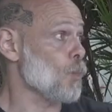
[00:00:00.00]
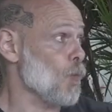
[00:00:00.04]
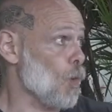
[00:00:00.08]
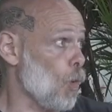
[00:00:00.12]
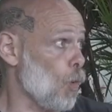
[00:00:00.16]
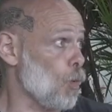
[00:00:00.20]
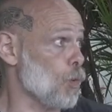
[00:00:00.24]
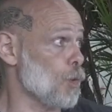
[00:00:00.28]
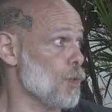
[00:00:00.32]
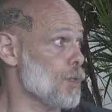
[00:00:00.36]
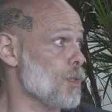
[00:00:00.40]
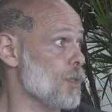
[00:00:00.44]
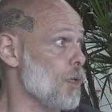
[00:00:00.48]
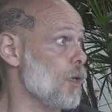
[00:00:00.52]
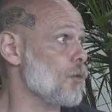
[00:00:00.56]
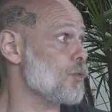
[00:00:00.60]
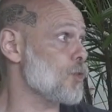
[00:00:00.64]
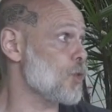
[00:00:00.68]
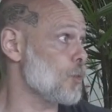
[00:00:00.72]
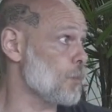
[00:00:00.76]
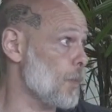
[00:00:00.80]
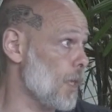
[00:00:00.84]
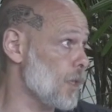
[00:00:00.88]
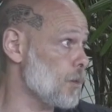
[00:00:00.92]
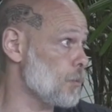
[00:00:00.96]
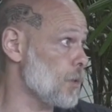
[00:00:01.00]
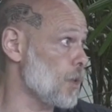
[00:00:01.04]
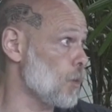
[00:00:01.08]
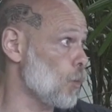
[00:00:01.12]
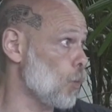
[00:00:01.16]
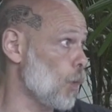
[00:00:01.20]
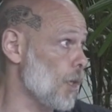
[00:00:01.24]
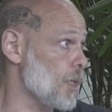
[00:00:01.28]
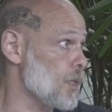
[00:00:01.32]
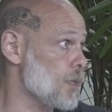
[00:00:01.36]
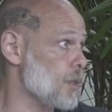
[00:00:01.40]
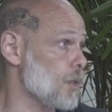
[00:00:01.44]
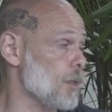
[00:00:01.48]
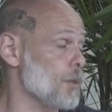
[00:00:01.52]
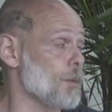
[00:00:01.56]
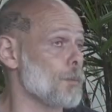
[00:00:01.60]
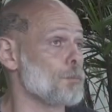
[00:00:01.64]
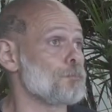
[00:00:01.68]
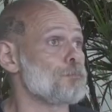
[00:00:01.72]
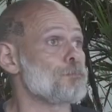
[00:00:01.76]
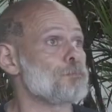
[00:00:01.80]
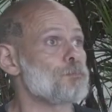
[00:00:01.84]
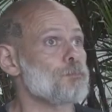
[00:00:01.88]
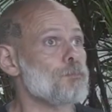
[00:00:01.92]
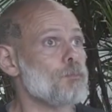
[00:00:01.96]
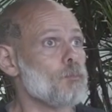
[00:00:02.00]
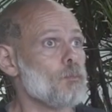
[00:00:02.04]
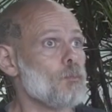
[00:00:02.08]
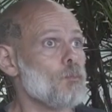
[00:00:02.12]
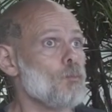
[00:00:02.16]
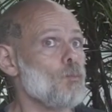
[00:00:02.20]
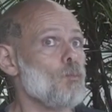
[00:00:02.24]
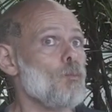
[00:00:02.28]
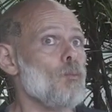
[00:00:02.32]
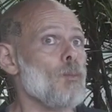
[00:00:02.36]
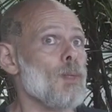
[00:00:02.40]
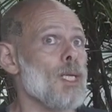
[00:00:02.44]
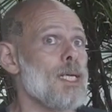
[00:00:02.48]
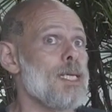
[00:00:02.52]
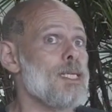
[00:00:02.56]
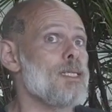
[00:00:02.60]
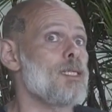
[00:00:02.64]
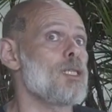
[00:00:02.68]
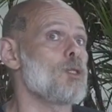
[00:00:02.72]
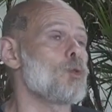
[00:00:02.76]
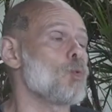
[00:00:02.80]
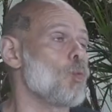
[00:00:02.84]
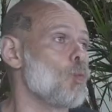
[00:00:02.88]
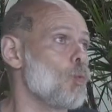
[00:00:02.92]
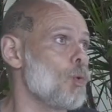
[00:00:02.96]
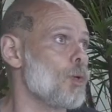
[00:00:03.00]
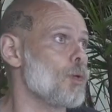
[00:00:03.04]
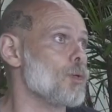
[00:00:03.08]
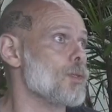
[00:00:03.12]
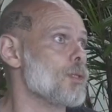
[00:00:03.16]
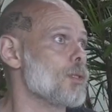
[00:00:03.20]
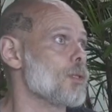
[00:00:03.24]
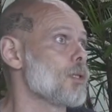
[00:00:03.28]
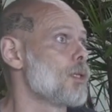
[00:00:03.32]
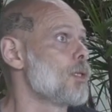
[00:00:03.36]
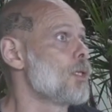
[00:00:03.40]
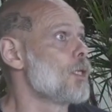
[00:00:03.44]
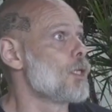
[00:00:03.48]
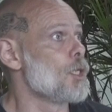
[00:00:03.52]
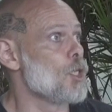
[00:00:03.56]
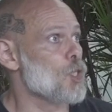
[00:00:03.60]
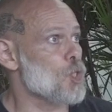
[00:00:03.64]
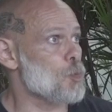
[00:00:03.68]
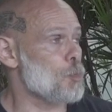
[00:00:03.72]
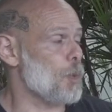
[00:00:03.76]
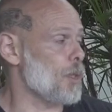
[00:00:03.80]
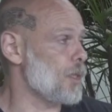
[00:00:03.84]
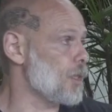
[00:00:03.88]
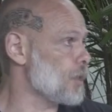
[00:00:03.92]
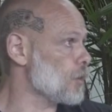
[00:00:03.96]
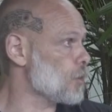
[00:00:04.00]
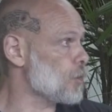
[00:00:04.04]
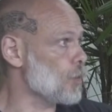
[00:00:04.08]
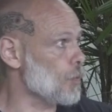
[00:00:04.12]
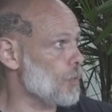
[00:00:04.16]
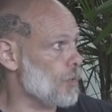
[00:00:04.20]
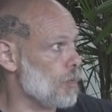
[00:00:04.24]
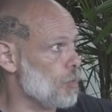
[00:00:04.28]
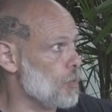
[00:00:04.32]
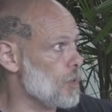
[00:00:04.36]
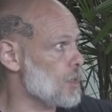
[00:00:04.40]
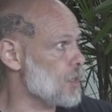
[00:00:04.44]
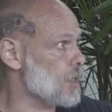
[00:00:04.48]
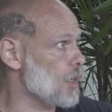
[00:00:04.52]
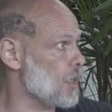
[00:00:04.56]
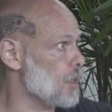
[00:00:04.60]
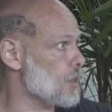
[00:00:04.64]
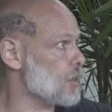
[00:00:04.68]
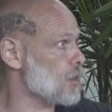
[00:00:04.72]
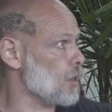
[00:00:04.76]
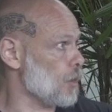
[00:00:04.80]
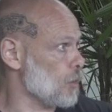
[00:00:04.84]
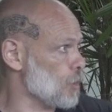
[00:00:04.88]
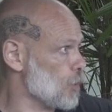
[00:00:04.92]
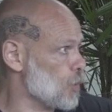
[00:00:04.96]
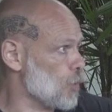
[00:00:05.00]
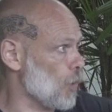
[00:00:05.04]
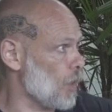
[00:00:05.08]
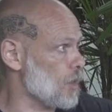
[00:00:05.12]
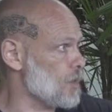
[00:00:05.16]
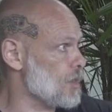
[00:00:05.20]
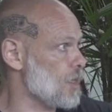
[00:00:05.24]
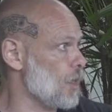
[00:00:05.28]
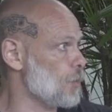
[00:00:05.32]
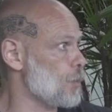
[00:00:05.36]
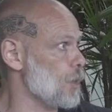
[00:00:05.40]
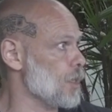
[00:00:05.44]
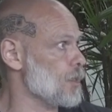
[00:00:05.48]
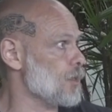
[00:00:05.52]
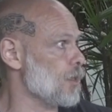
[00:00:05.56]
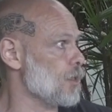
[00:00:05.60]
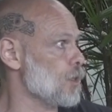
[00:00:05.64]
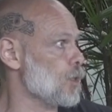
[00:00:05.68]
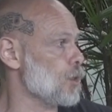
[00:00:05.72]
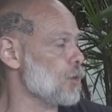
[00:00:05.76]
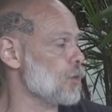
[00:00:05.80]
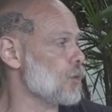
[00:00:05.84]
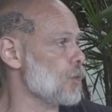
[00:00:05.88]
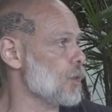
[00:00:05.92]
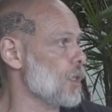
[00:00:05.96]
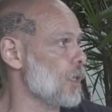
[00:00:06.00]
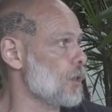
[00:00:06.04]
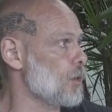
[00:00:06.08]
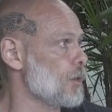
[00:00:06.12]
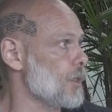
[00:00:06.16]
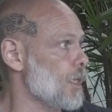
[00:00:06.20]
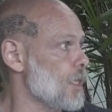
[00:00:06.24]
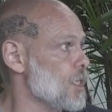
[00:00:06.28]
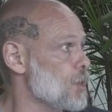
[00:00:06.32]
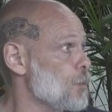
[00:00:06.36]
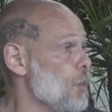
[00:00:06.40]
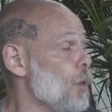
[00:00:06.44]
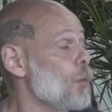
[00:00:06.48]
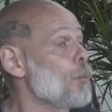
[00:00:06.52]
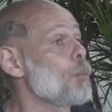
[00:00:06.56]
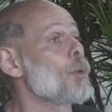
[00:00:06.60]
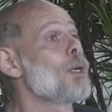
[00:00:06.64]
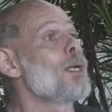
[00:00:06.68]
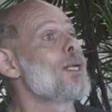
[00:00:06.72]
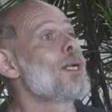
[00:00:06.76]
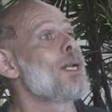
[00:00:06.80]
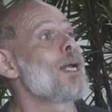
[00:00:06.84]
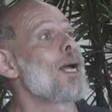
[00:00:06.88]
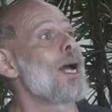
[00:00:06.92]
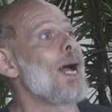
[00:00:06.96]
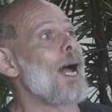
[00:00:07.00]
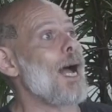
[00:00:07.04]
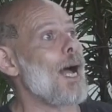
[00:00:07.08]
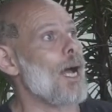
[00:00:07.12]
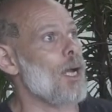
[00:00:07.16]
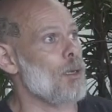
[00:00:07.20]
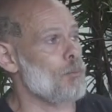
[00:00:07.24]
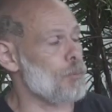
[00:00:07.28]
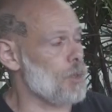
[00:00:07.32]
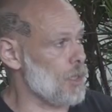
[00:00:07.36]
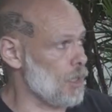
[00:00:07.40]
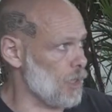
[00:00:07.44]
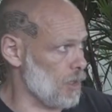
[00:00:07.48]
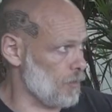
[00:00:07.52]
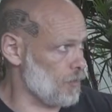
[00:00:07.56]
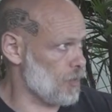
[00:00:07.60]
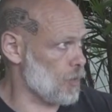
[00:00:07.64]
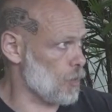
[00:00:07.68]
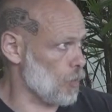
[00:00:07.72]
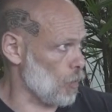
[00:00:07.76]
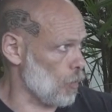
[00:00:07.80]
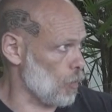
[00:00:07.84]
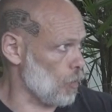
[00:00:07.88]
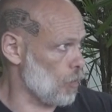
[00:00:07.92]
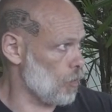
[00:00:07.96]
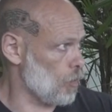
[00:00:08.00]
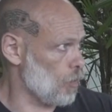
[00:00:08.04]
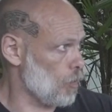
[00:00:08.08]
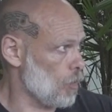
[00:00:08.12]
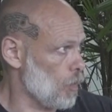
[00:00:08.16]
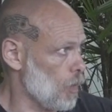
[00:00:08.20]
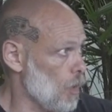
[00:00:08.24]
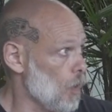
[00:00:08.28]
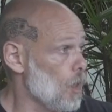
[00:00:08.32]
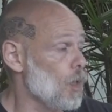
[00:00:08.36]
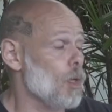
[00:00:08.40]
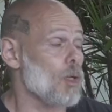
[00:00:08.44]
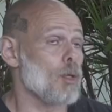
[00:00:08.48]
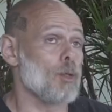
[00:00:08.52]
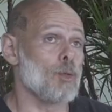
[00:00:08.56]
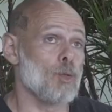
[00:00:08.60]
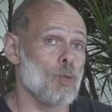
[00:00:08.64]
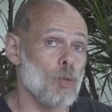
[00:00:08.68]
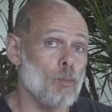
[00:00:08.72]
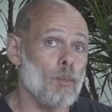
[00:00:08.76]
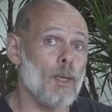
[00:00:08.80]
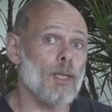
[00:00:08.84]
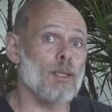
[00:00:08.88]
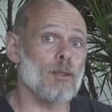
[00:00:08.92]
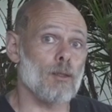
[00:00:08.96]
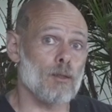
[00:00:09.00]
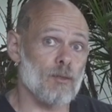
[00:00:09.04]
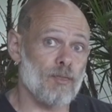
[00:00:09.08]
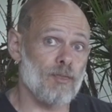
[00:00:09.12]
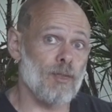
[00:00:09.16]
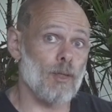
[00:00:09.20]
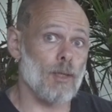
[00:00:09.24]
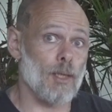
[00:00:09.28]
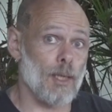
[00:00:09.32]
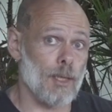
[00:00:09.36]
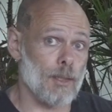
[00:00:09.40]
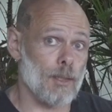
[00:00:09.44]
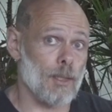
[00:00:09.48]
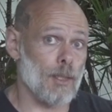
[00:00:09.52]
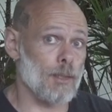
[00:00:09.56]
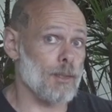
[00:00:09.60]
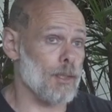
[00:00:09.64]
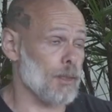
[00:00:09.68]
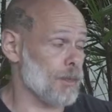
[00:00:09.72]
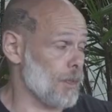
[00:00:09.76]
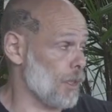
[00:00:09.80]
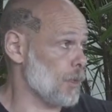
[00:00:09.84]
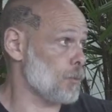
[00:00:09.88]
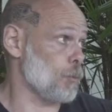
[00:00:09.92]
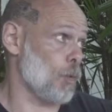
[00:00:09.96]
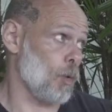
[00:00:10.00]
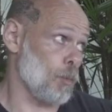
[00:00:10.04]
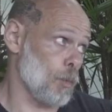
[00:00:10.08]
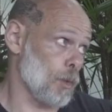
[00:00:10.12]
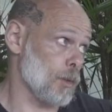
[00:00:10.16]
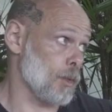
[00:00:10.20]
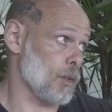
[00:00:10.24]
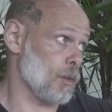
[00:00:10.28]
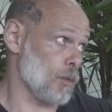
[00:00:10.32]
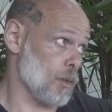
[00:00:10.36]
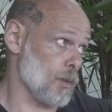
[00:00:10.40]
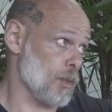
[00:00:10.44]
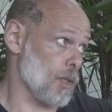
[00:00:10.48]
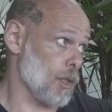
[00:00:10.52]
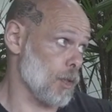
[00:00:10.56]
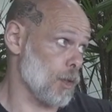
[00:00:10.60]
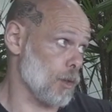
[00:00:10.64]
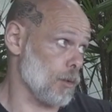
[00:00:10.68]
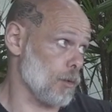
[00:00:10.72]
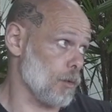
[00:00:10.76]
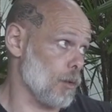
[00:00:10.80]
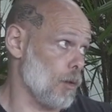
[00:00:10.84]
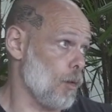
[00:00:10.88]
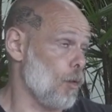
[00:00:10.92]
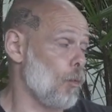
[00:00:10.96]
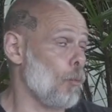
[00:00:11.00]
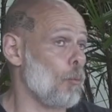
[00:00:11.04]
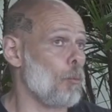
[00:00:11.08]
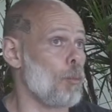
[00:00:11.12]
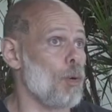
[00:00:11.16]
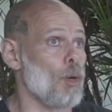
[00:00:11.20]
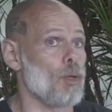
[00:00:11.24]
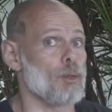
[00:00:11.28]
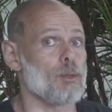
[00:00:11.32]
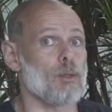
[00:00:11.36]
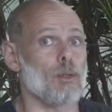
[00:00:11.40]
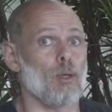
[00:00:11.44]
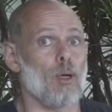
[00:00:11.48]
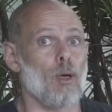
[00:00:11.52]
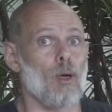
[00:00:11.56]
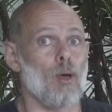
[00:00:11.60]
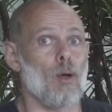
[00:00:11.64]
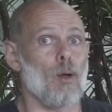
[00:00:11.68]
all the stuff. You might be wasted. Is it worth spending 2-3 sets on tricep extension to get a nice pump? I believe so. You might not feel like it at that moment in the session, but